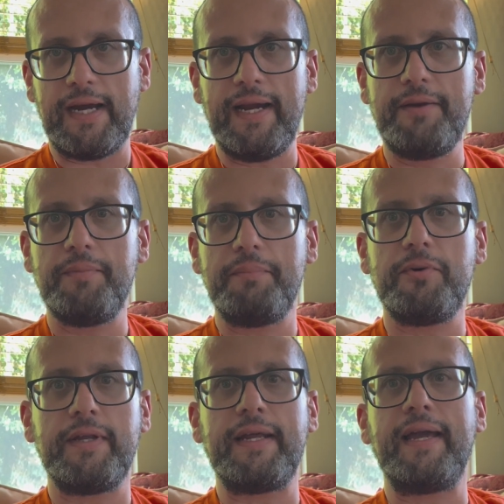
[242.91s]
I
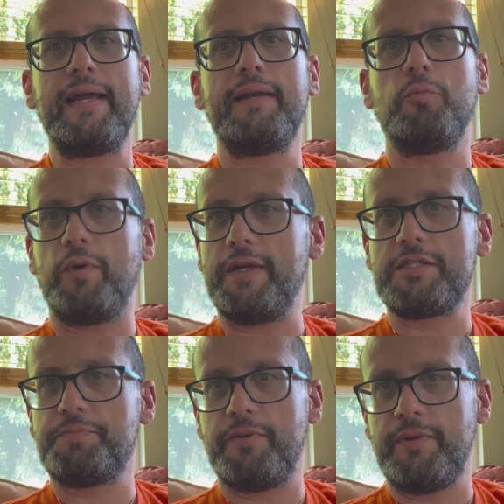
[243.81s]
remember that I had one
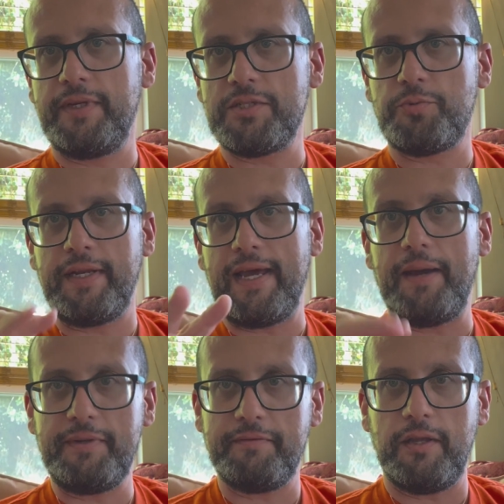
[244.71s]
experience with an
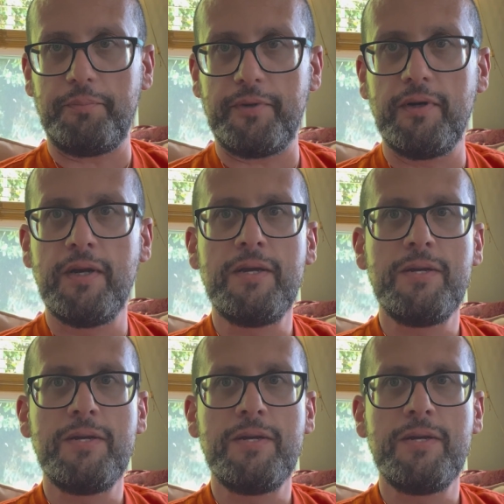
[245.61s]
app developer